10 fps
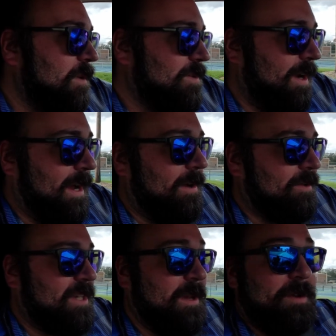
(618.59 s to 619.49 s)
So I
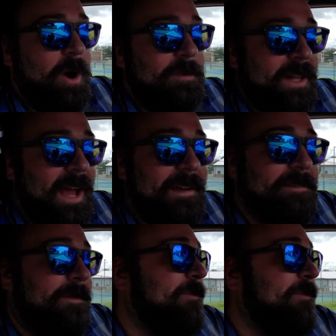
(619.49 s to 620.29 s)
was keeping hope alive.